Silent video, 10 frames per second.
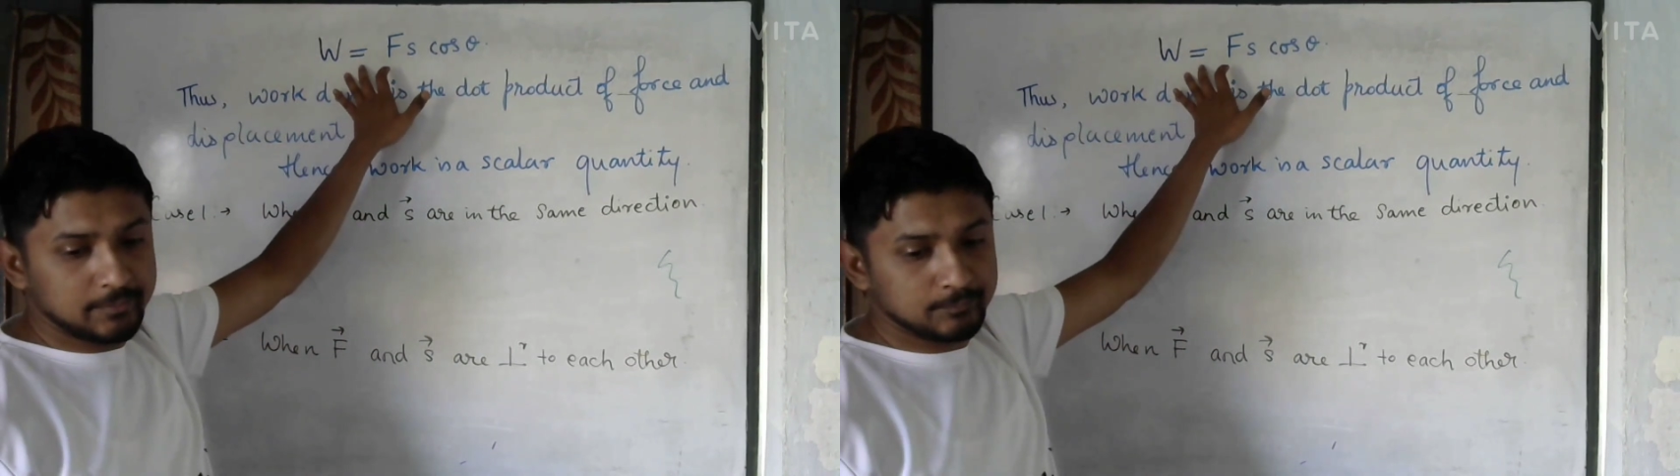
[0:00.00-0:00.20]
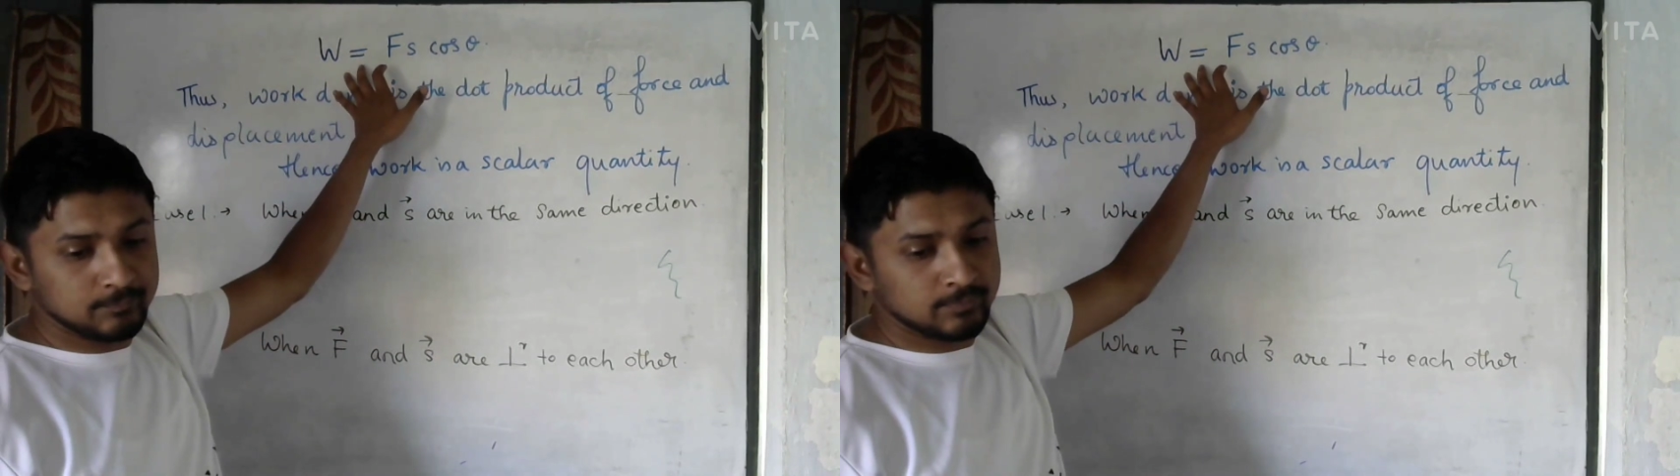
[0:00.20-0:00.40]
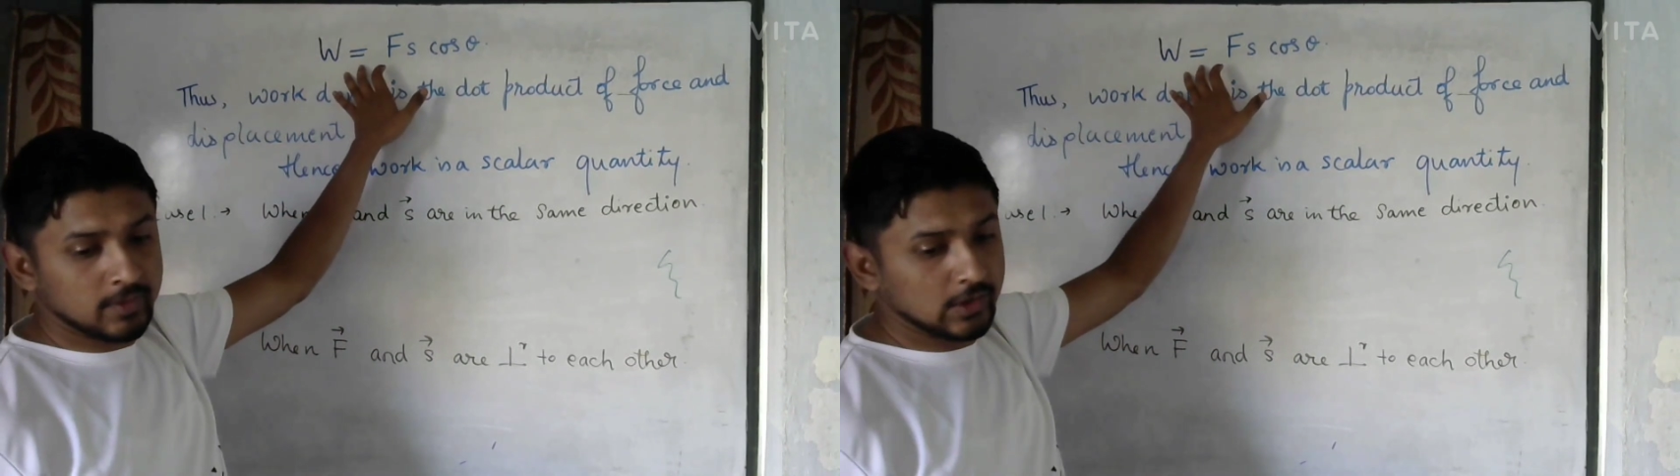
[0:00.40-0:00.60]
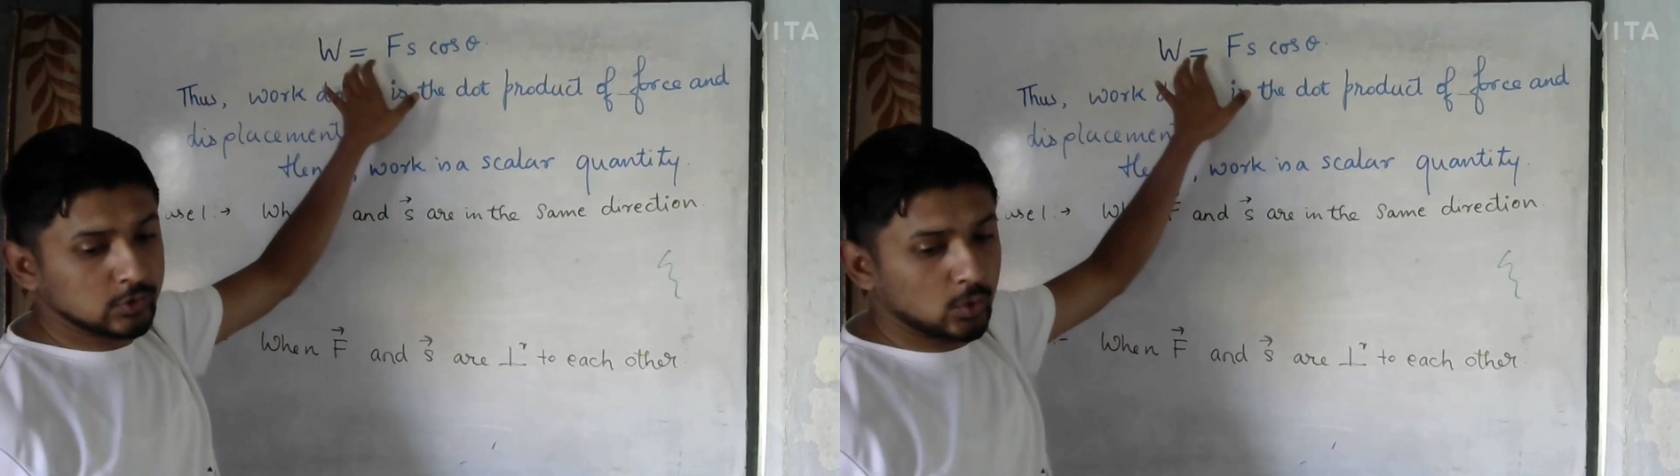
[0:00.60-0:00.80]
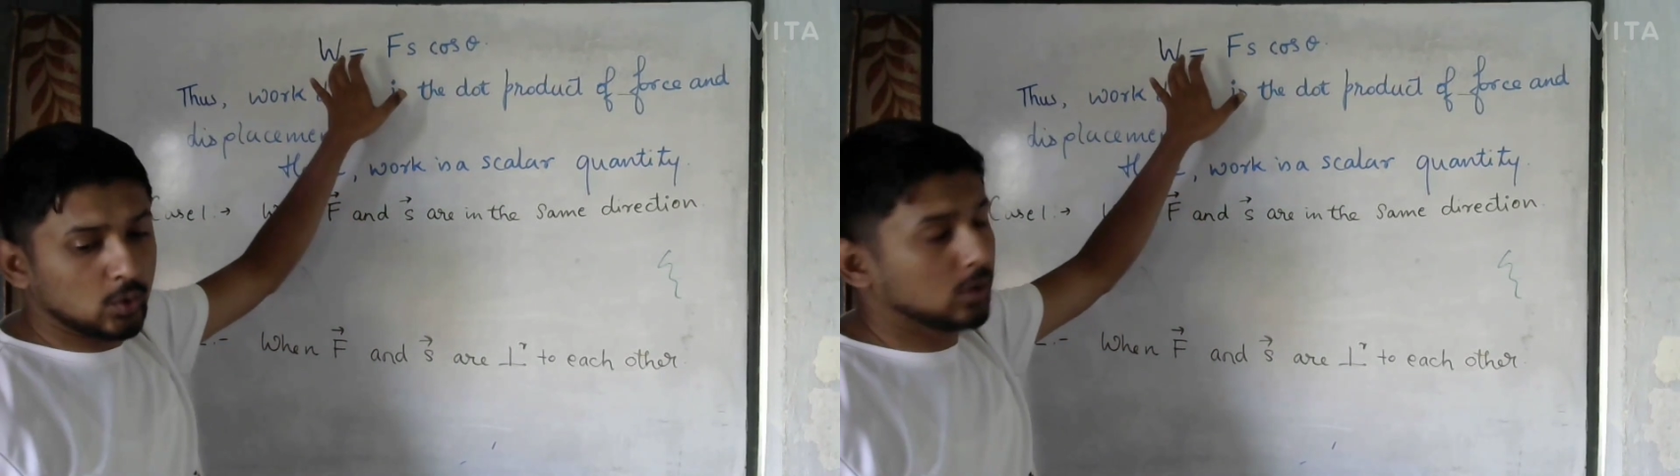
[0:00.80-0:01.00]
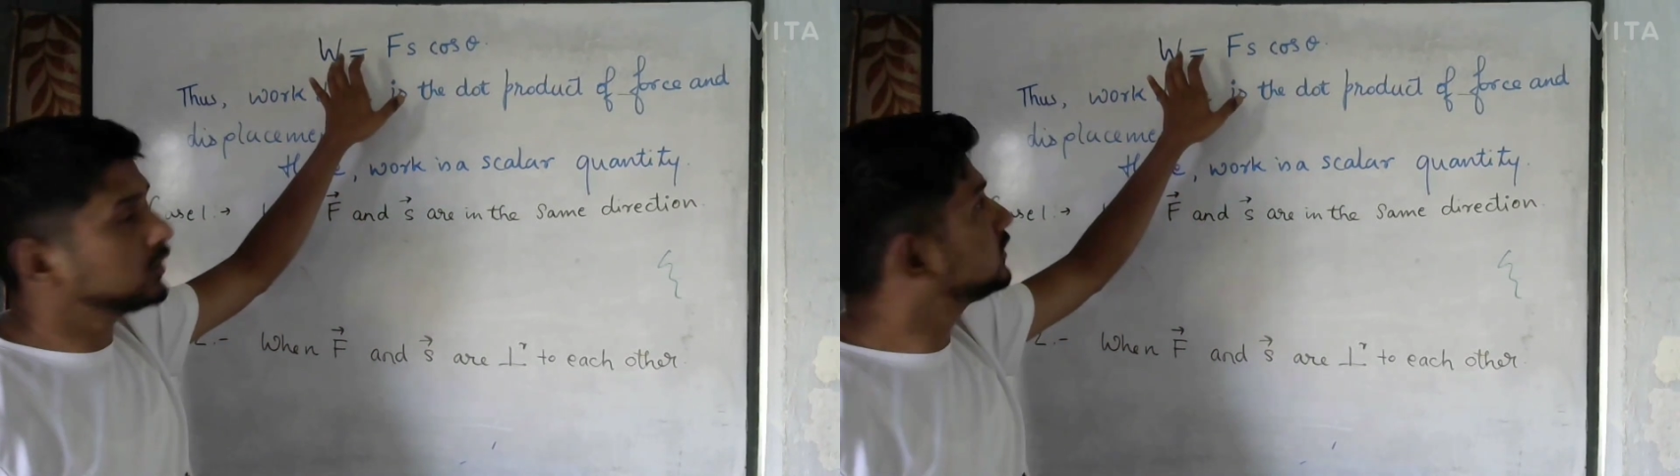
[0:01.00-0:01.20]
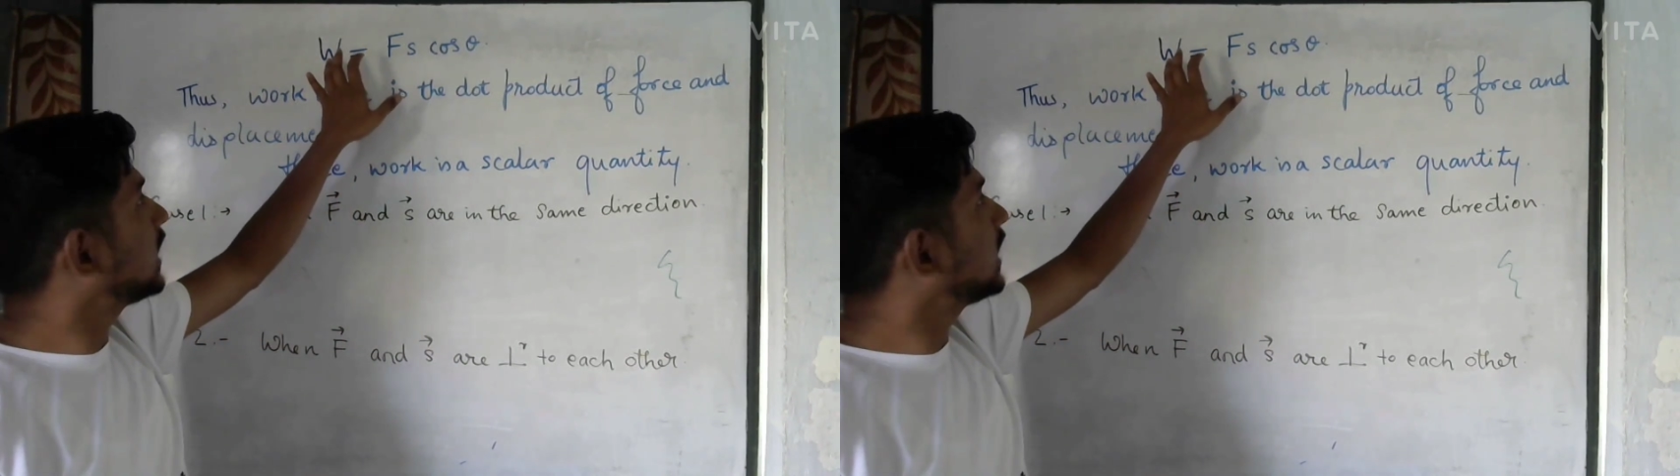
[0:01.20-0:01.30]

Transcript: So W